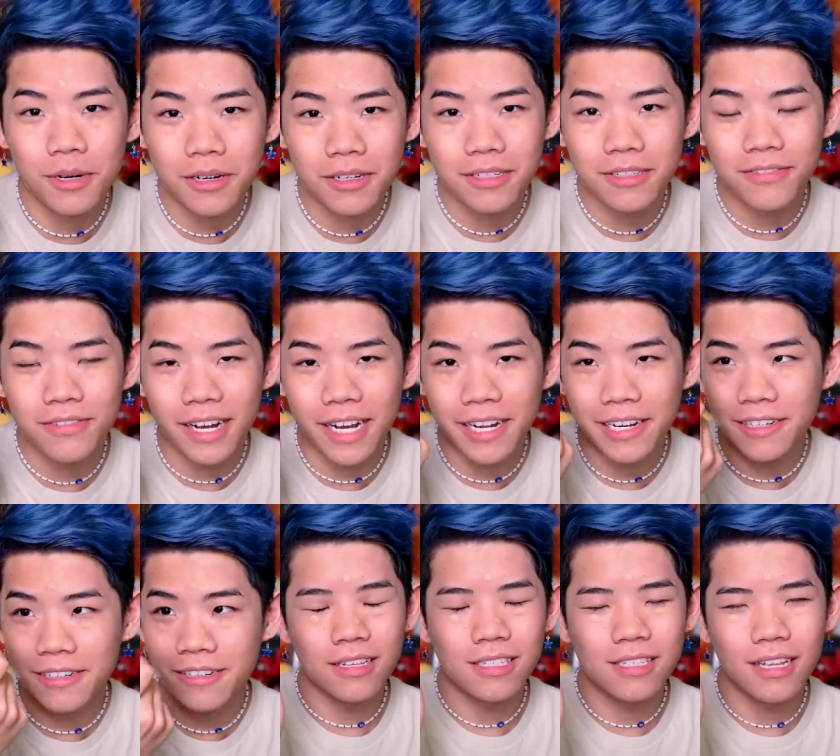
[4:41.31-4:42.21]
worked
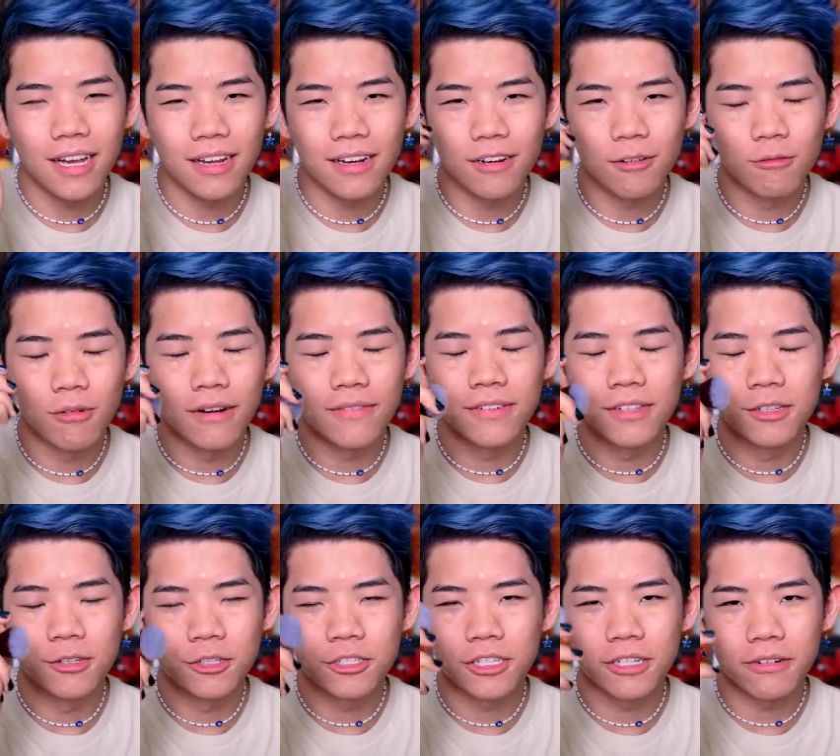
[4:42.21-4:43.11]
fine. It's not
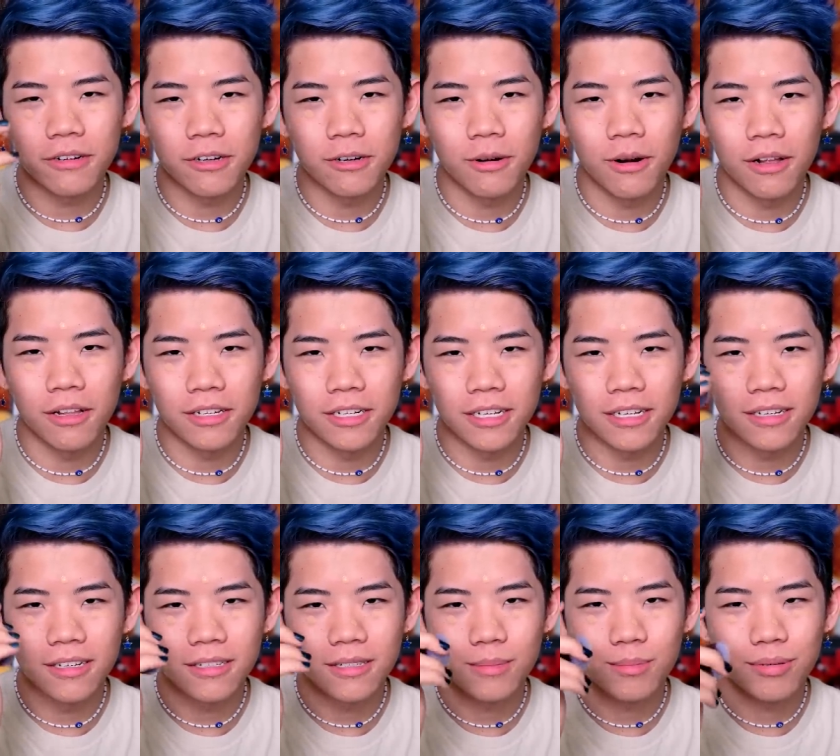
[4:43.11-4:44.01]
revolutionary
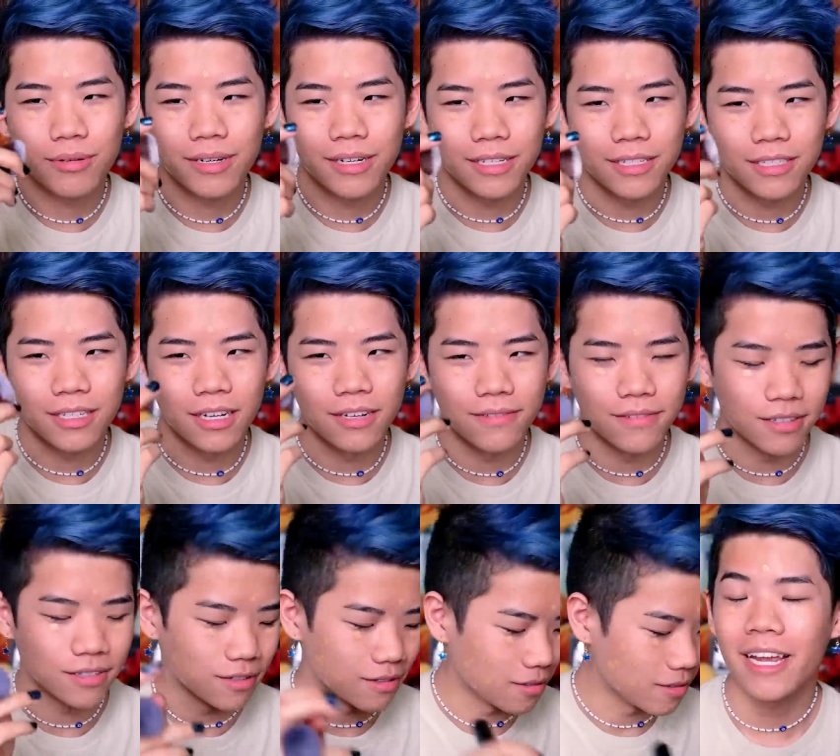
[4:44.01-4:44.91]
quality, it's pretty soft
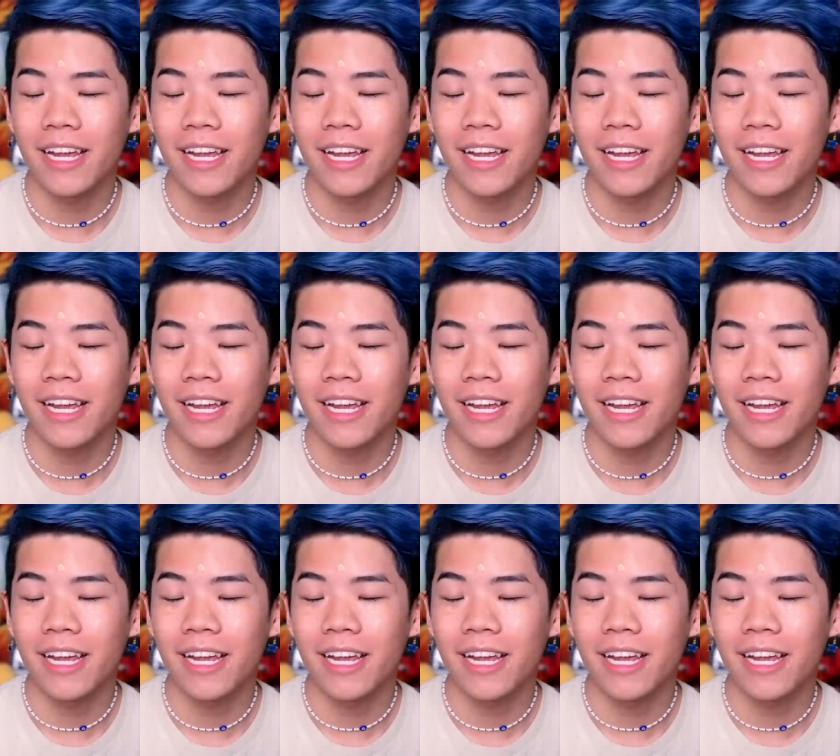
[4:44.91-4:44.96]
though.